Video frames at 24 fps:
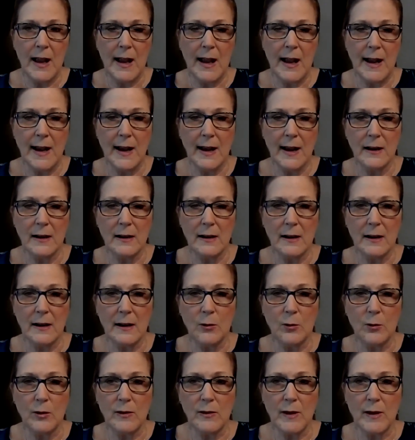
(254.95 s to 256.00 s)
and
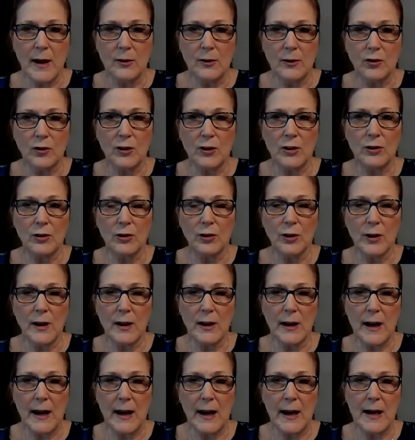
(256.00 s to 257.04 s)
it was actually
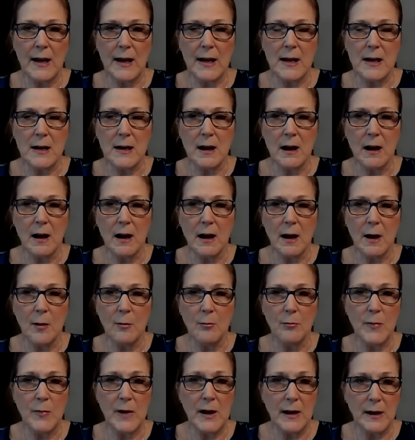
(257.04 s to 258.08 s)
during a uh,
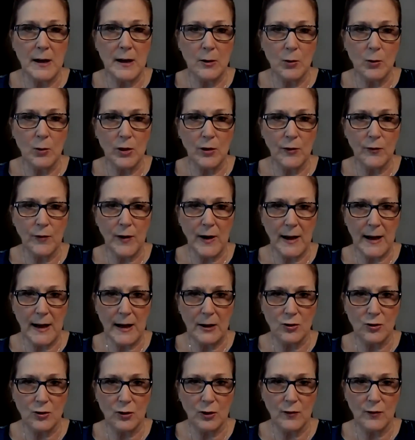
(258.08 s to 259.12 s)
meeting with the
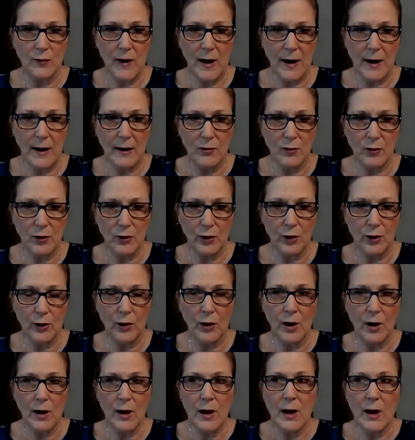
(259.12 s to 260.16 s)
financial advisor
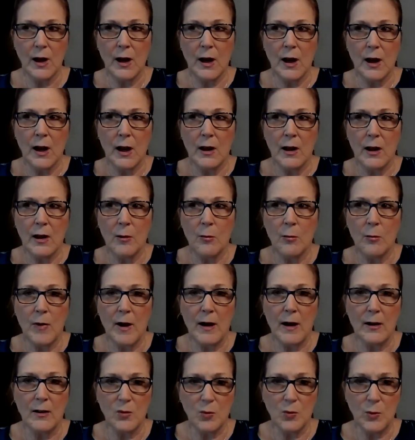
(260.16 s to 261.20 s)

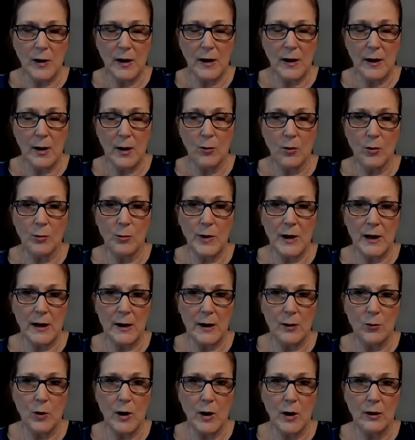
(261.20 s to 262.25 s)
my husband and i were
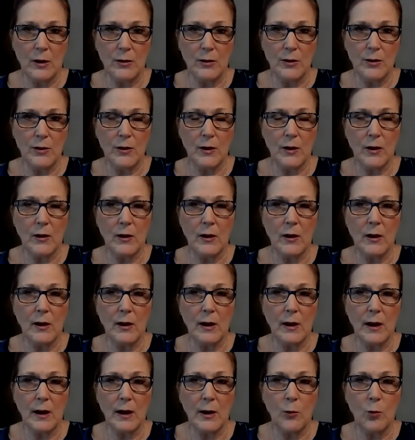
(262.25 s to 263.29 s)
meeting with
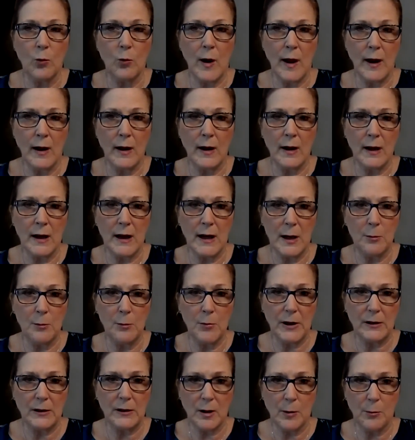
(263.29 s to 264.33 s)
when he
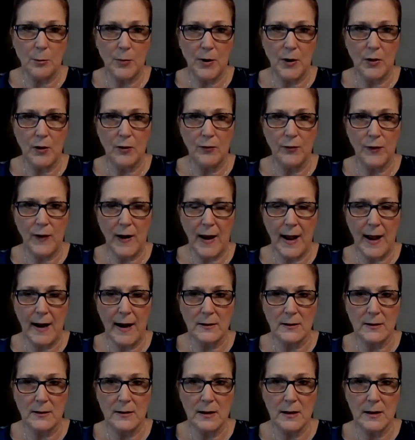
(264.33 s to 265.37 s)
picked up on the
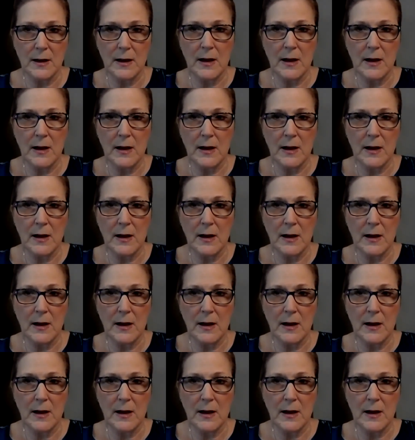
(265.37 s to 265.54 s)
fact